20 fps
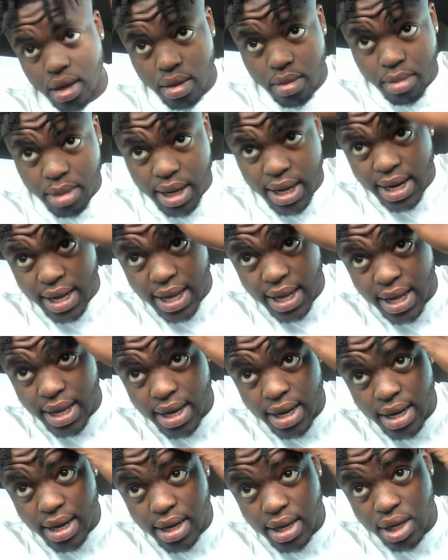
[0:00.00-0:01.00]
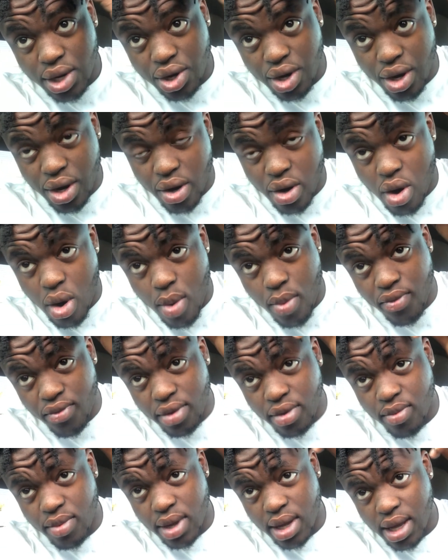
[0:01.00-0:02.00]
by the end of this year.
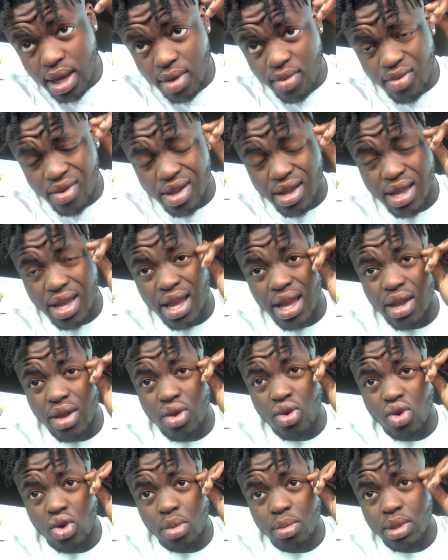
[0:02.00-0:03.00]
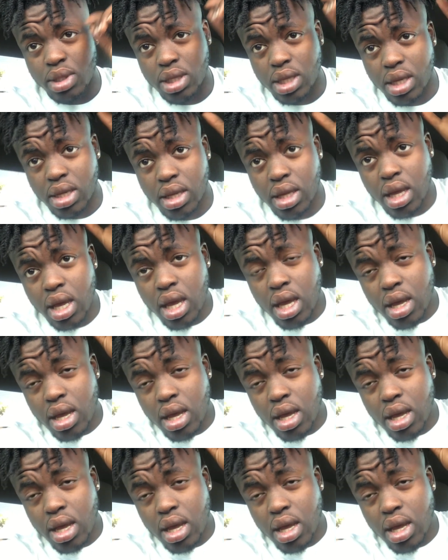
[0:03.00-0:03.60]
Hopefully, we hit 1K, you know what I'm saying?